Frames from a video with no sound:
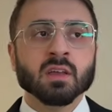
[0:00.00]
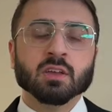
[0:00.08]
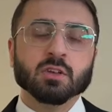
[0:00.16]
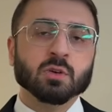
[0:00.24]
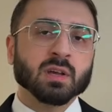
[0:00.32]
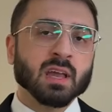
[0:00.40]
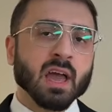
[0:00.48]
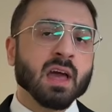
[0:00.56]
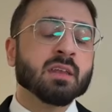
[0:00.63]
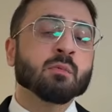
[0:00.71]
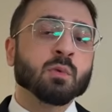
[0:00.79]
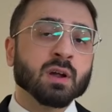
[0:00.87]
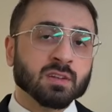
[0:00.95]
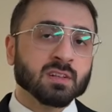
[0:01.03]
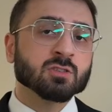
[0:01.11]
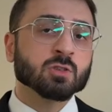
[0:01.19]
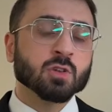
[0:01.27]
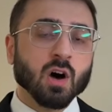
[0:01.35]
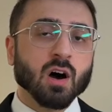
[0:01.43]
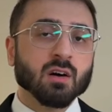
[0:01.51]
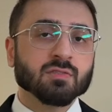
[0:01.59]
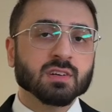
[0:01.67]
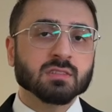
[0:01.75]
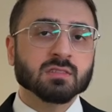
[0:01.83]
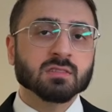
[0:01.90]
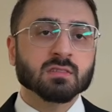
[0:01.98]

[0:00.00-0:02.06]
You can wear this to the office.